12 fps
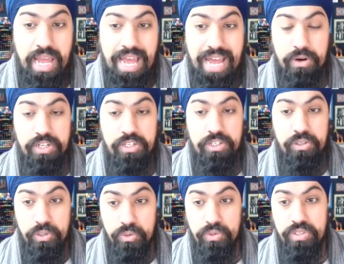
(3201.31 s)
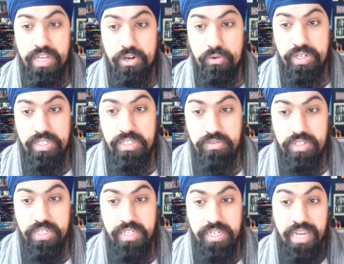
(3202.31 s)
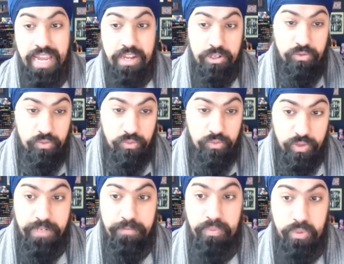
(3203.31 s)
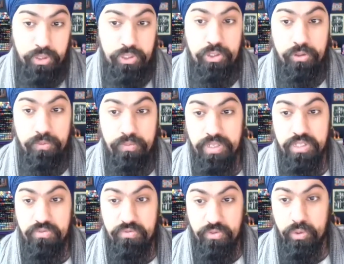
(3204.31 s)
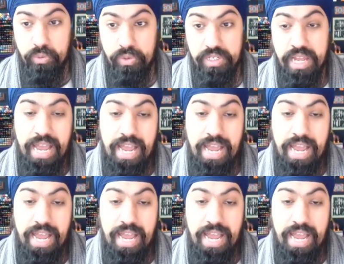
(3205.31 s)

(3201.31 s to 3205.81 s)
How can you use their creativity to really push your business forward